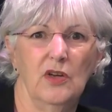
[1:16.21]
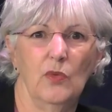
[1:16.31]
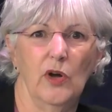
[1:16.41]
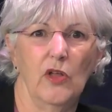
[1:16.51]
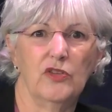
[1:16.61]

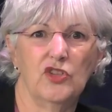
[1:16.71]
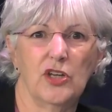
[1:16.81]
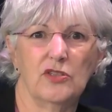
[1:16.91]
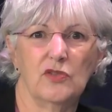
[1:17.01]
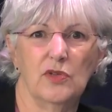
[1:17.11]
When all the
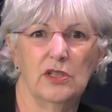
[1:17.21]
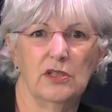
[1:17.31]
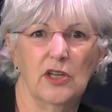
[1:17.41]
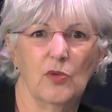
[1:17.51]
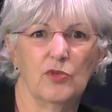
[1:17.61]
checks are in,
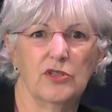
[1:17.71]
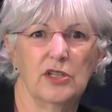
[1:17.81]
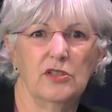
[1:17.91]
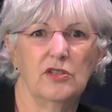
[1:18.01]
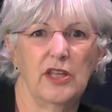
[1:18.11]
they are
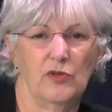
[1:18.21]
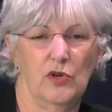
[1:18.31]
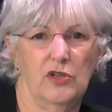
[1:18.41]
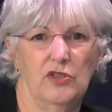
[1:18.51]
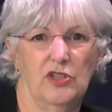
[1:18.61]
presented to that
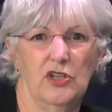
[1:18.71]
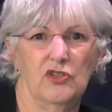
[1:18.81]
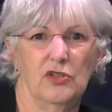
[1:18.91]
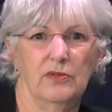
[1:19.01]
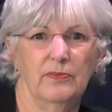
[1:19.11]

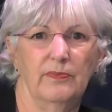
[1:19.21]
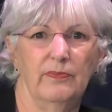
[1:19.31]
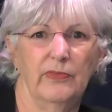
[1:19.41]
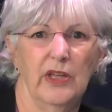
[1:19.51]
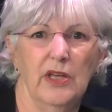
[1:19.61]
organization.
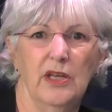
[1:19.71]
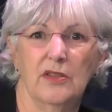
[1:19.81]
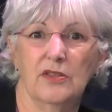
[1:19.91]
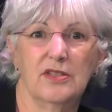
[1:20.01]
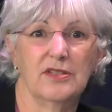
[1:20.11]

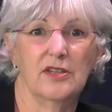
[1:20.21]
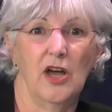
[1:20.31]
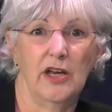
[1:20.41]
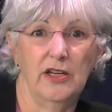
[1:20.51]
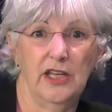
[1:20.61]
This is
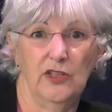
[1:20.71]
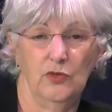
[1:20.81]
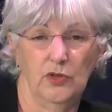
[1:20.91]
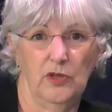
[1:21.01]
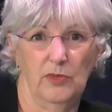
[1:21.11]
not an
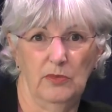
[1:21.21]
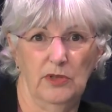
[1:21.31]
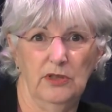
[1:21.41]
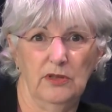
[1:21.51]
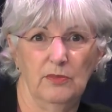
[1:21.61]
annual
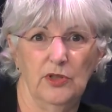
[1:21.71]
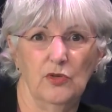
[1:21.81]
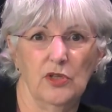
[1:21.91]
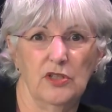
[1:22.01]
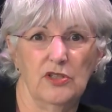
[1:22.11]
commitment, but you
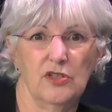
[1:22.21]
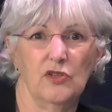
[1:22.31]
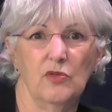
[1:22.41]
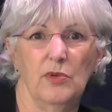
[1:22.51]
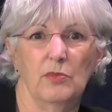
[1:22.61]
are
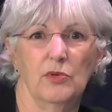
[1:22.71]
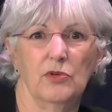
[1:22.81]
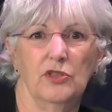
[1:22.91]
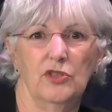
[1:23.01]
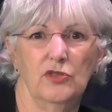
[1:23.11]
considered a member
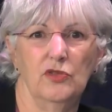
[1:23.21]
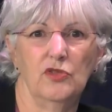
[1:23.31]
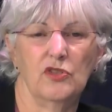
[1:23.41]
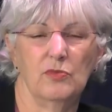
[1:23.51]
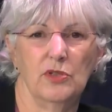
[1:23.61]
until you
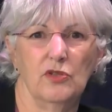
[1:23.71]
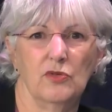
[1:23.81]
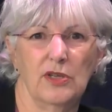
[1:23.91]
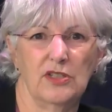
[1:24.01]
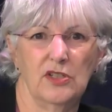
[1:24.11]
submit your
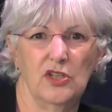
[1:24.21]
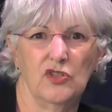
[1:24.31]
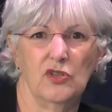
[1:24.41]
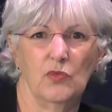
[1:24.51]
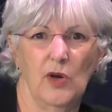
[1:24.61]

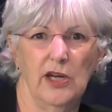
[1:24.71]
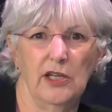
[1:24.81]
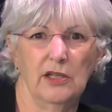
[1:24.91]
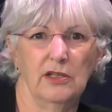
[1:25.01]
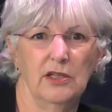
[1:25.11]
resignation in
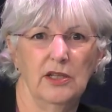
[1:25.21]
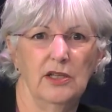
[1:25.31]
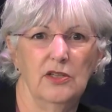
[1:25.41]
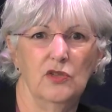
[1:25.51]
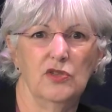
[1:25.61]
writing
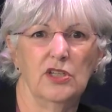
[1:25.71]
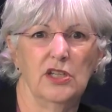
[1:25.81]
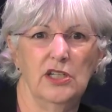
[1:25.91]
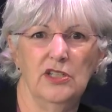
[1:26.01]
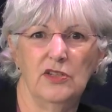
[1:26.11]
using
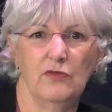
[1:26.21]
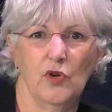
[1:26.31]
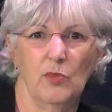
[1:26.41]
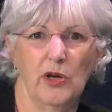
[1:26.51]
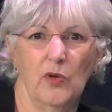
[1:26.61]
an easy
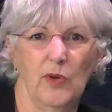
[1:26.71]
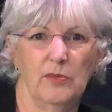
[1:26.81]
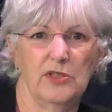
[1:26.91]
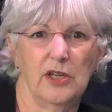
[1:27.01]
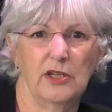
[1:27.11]
form on our
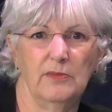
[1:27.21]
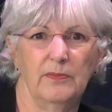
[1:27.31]
website.